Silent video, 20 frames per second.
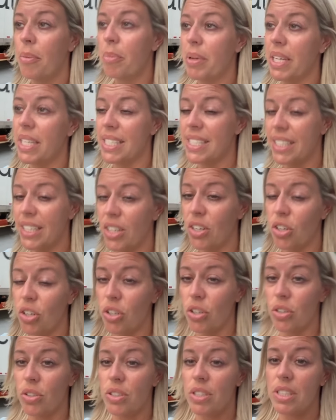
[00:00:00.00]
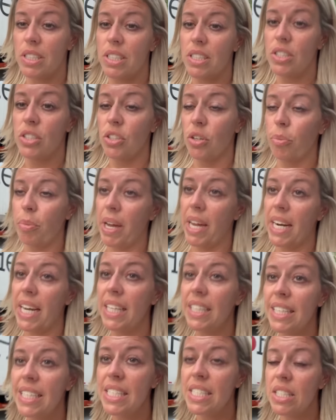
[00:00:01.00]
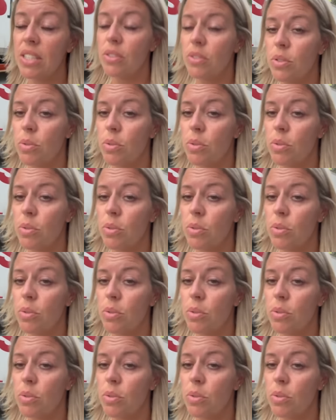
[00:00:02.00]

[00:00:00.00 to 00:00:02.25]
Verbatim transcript: because it hurts so bad. At least those